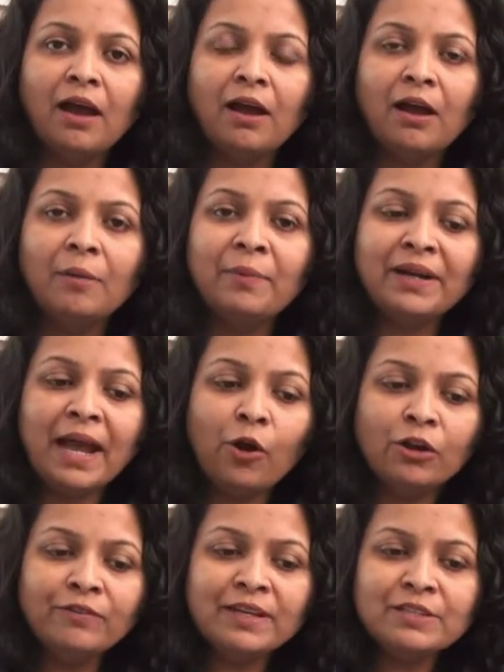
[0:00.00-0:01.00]
But I
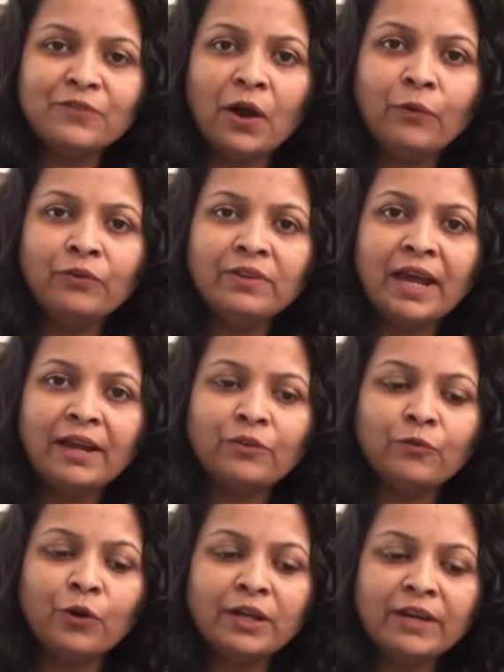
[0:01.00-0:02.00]
always found
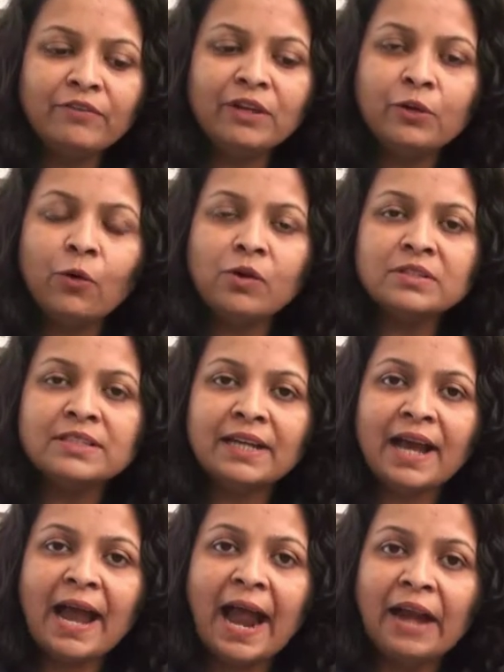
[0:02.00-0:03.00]
that whatever goals
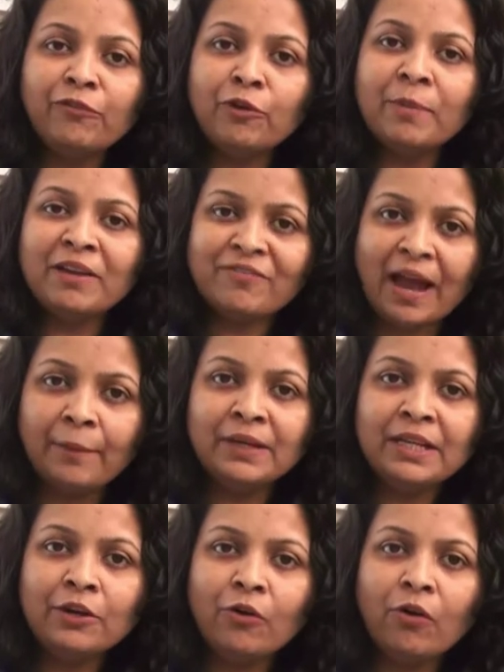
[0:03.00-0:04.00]
that I had for my
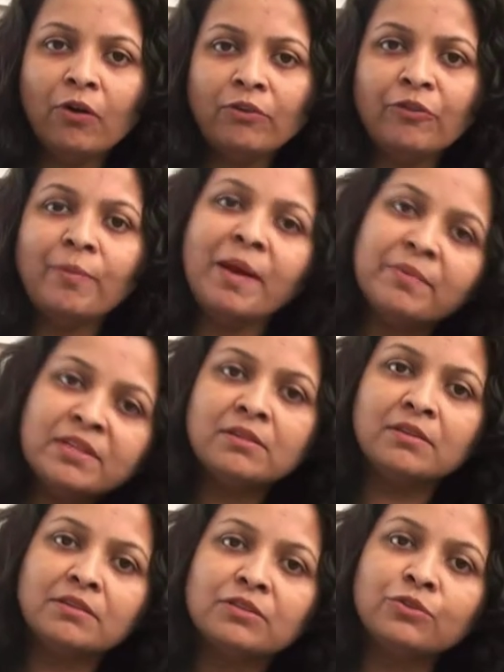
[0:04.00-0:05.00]
family or for my
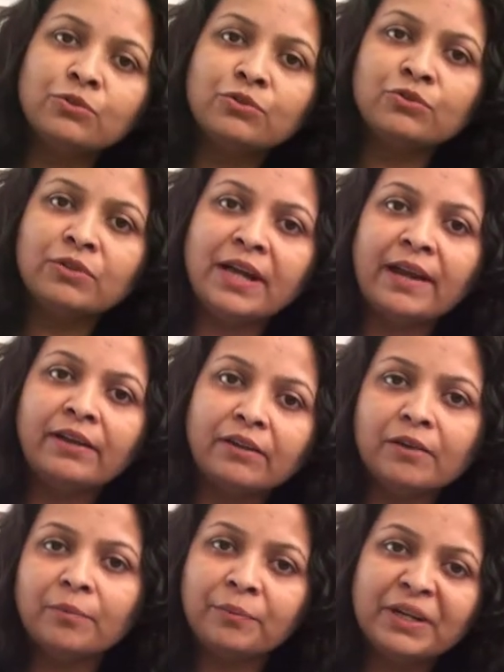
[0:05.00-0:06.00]
business used to
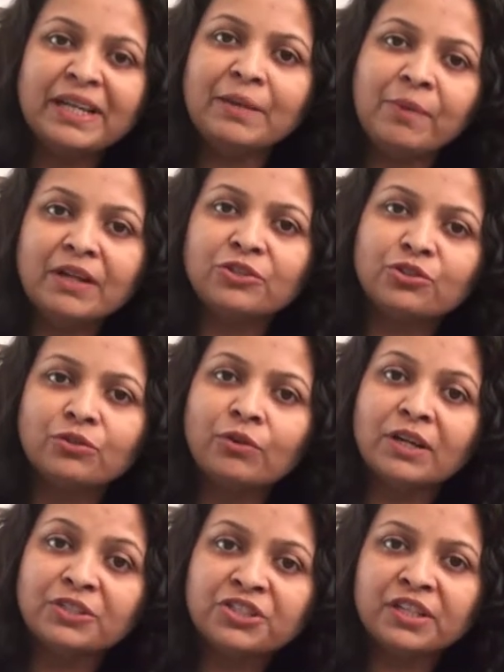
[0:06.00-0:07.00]
get pretty much, you
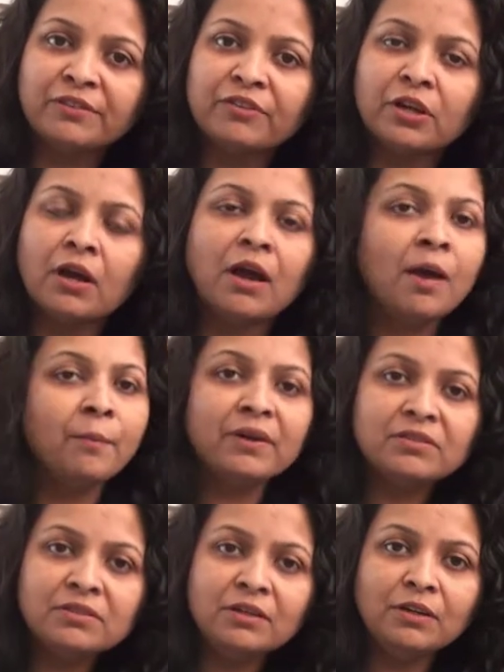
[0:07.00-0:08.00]
know, achieved.
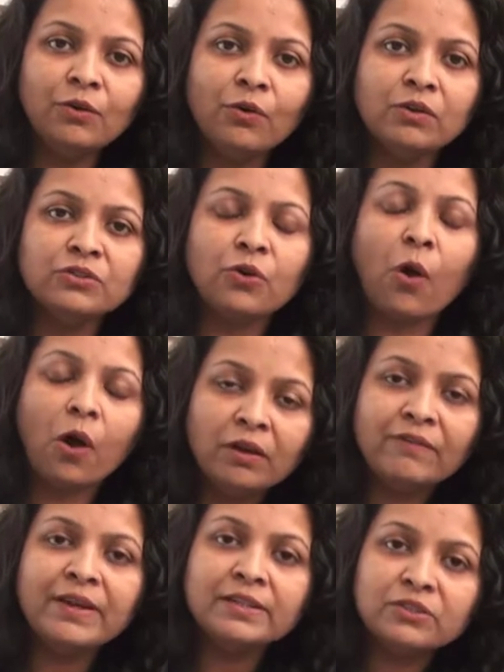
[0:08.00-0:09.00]
Personal goals
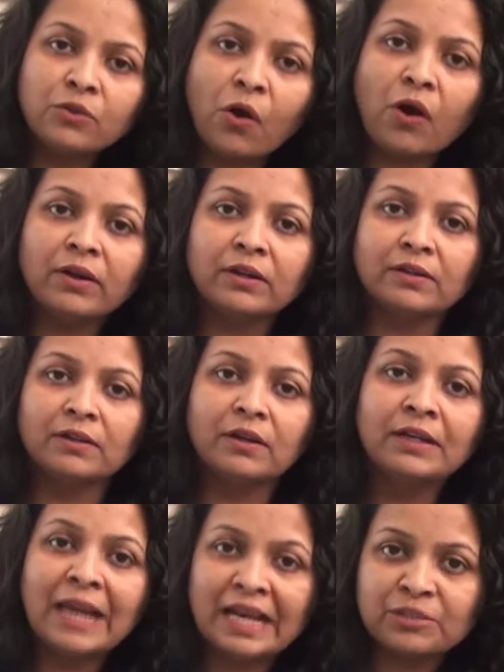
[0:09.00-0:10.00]
always got
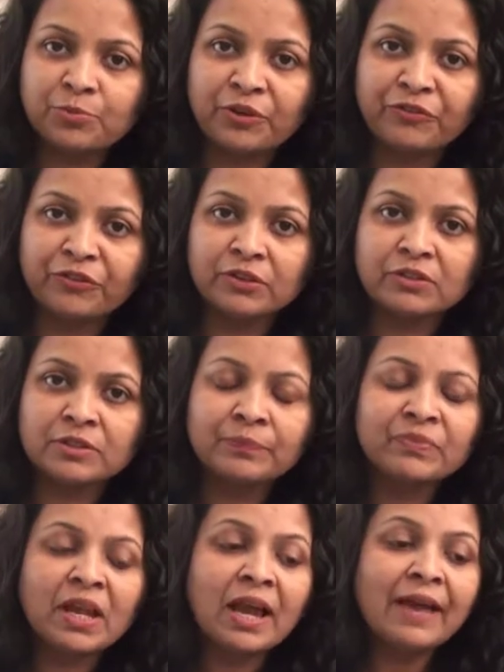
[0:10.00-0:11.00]
a last preference.
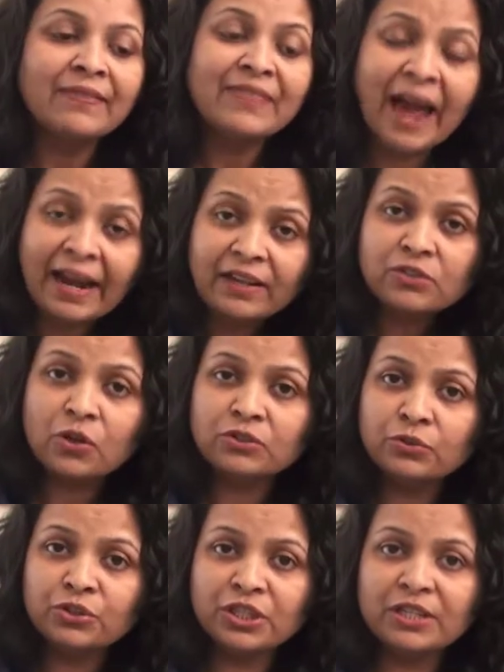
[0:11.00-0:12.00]
That has
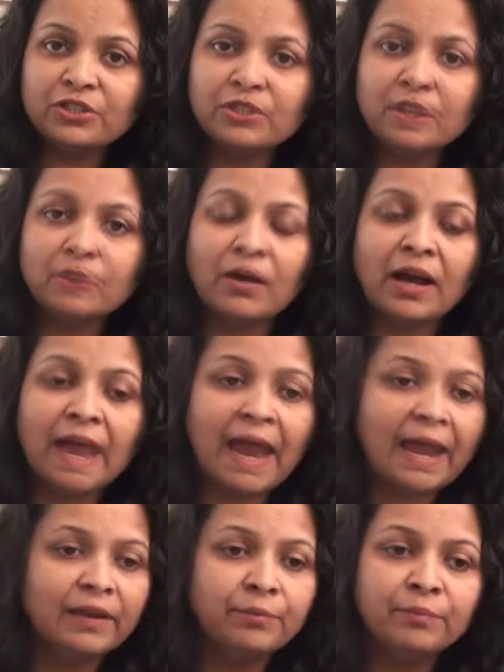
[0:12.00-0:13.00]
also changed now.
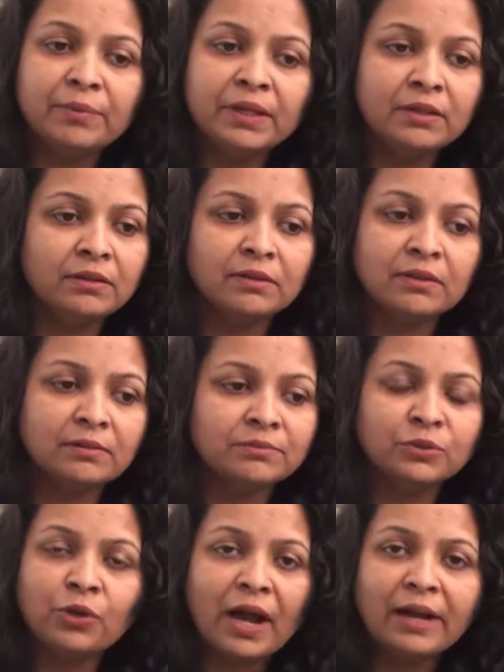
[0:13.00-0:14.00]
I had
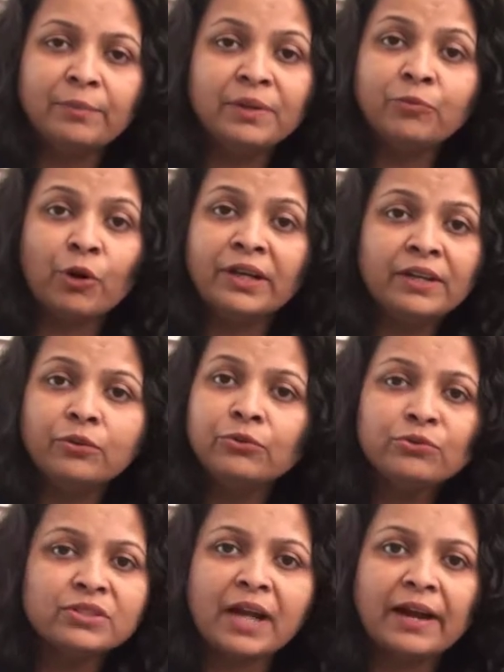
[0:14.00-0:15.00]
been wanting to
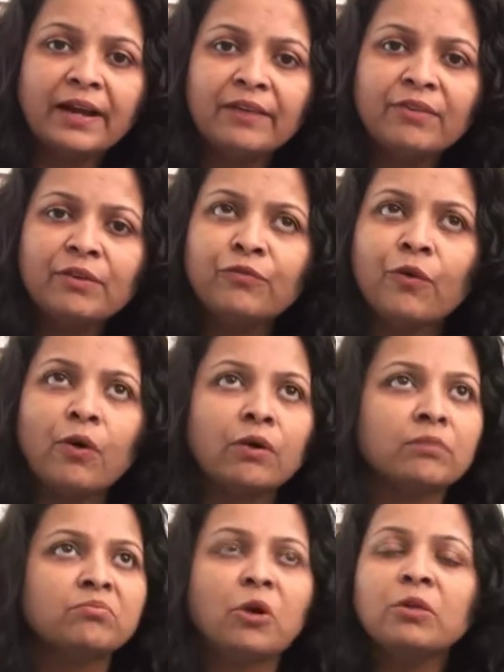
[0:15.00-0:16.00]
do skydiving
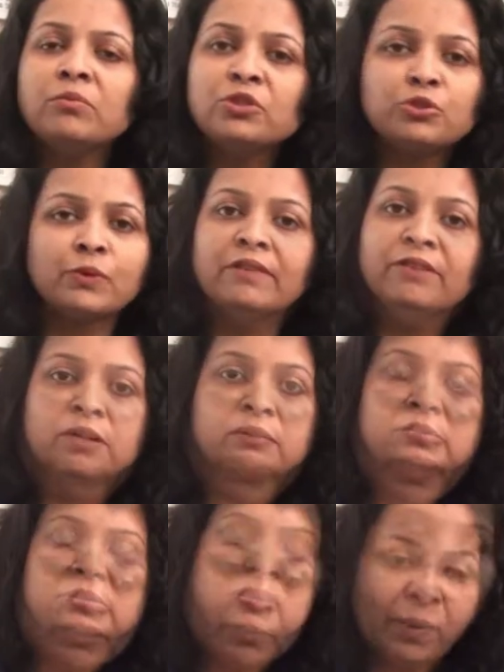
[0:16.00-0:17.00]
for almost 12
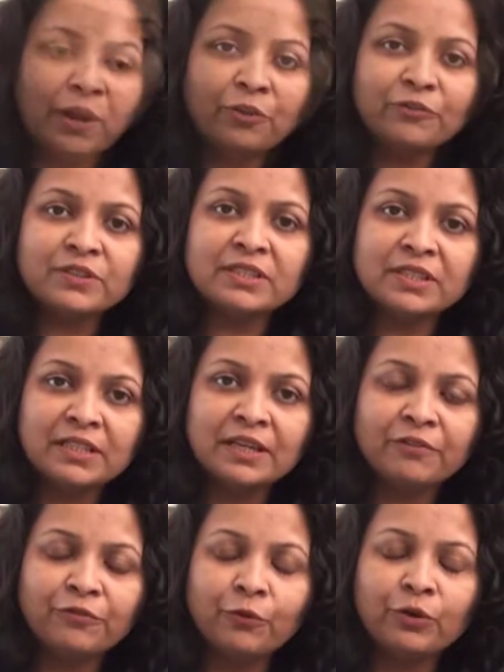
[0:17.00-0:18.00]
years. As a part of a
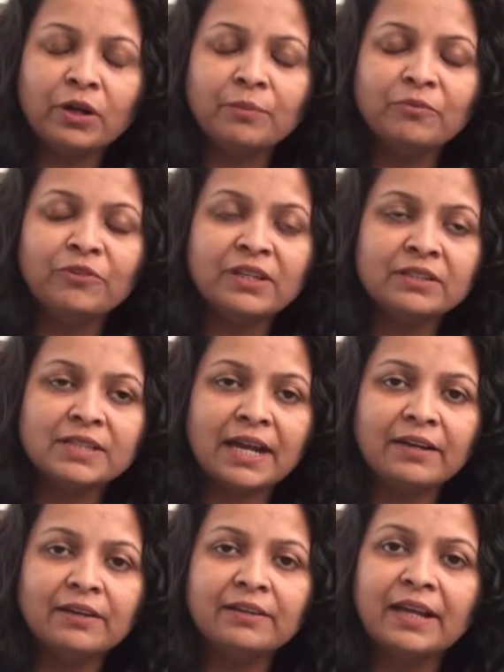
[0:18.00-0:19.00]
CEF forum, we
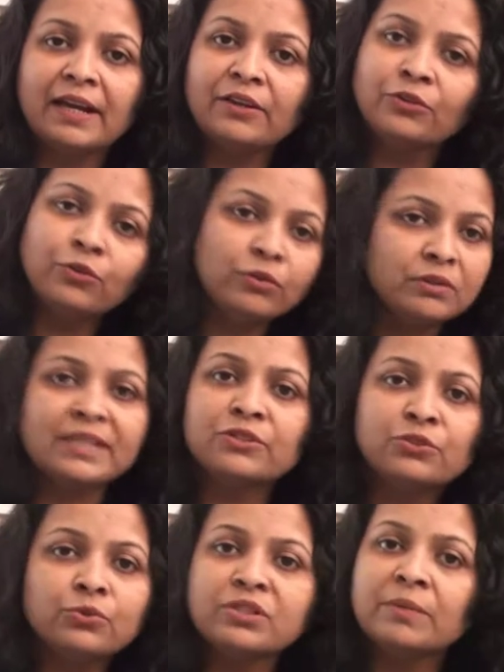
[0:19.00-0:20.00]
decided that, you know,
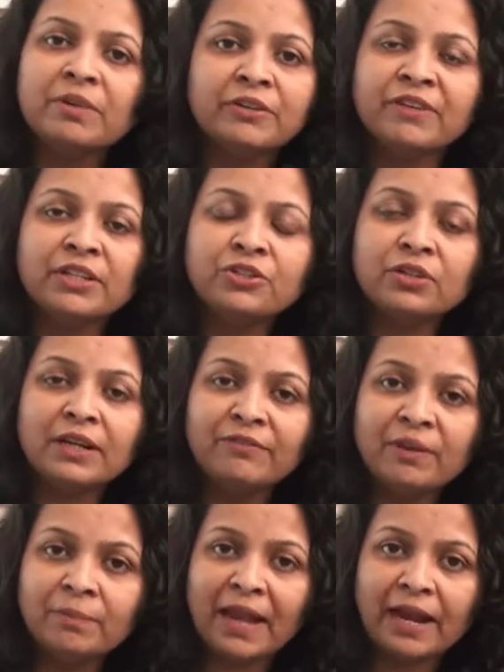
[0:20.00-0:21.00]
let's do some adventure,
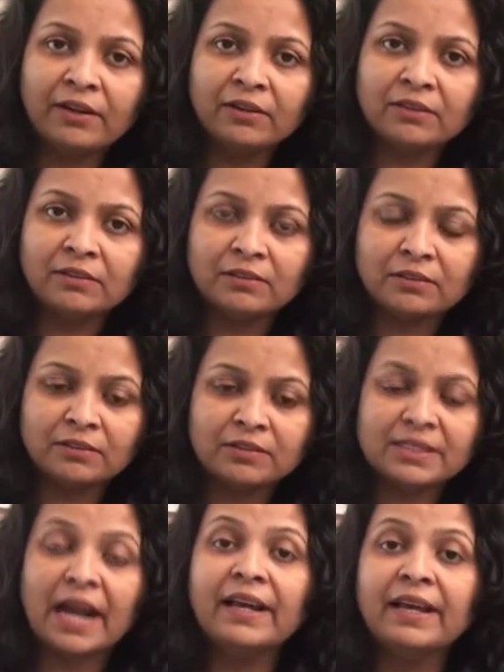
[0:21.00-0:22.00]
and we planned
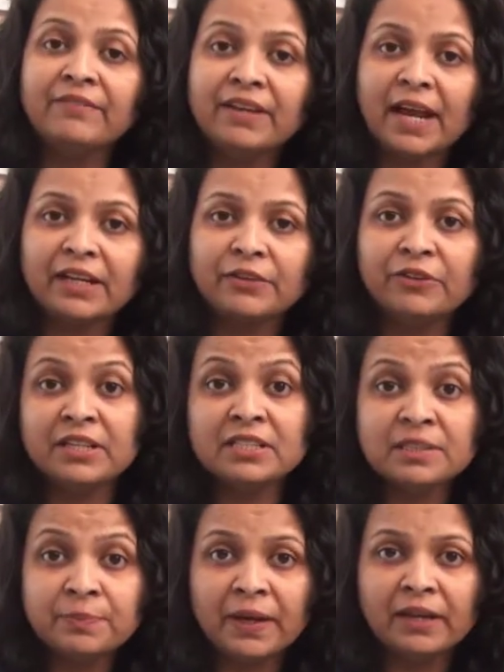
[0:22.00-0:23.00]
a skydiving activity
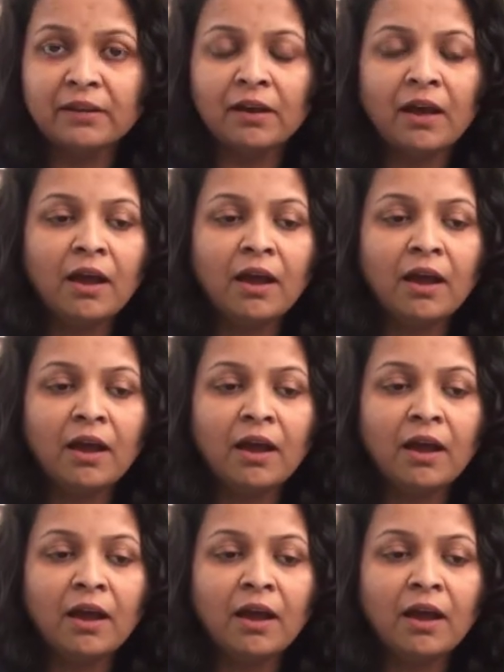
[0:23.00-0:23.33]
in Spain.